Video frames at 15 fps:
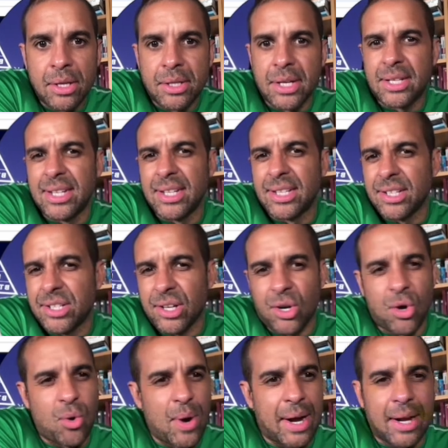This is just a
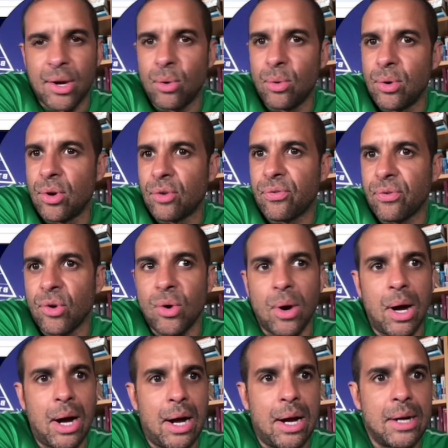quick little look through.
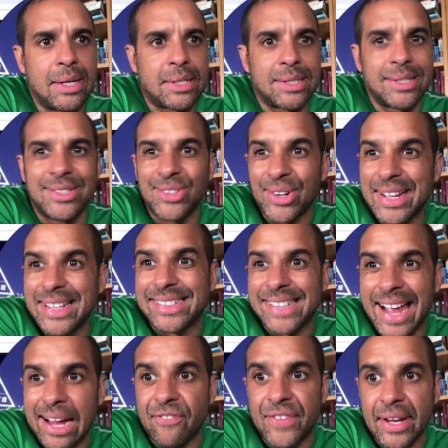This is not
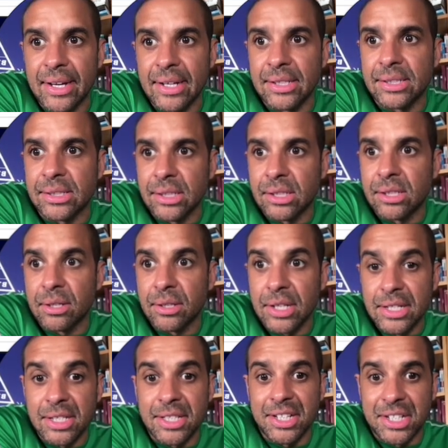exact figures, just
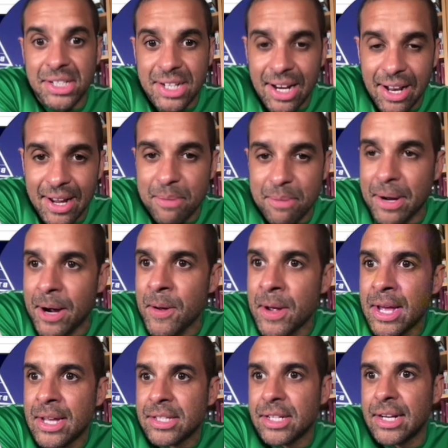as a disclaimer.
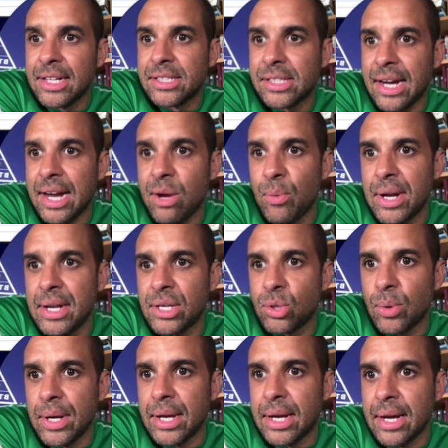So let's say we need
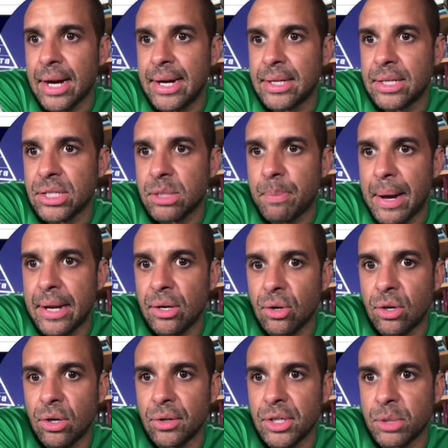20k to spend
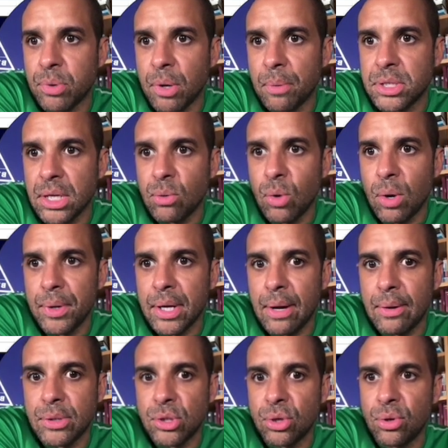on this property. What we're
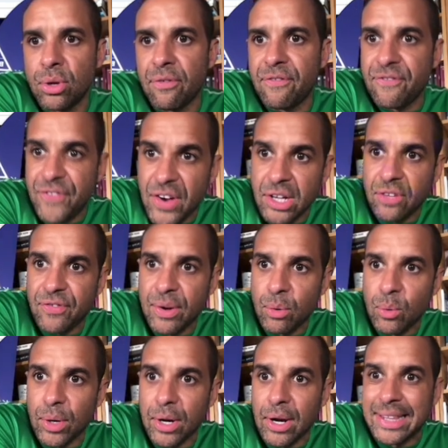going to do, the first thing
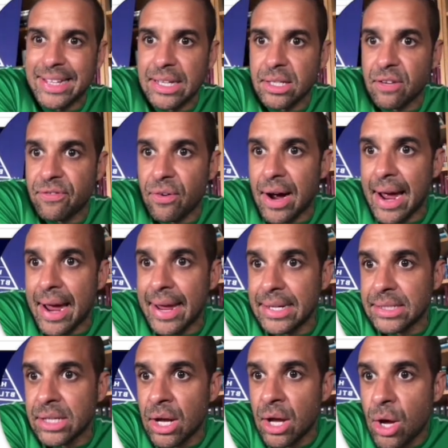we want to identify
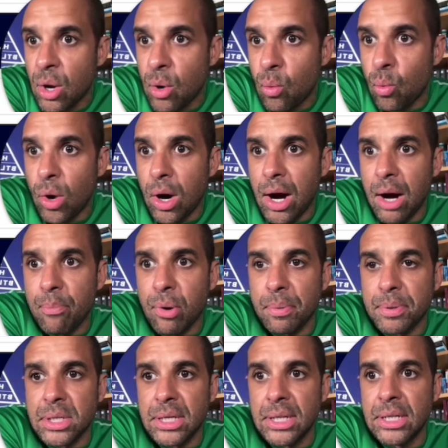is what are
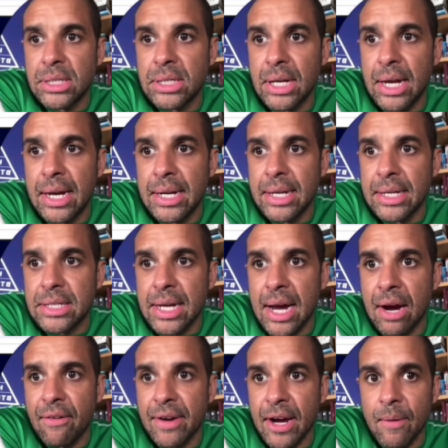properties in this
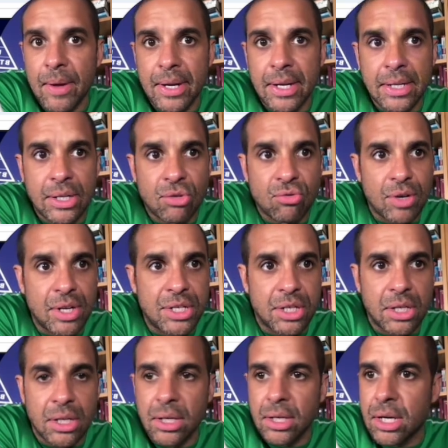area and in this
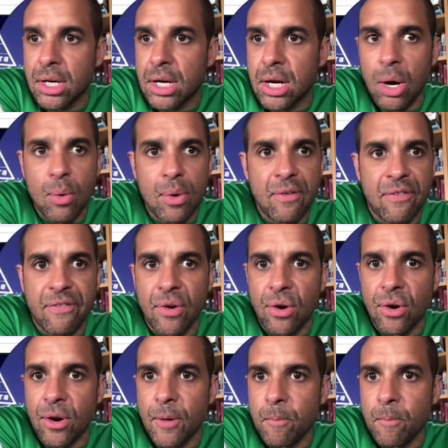region going for?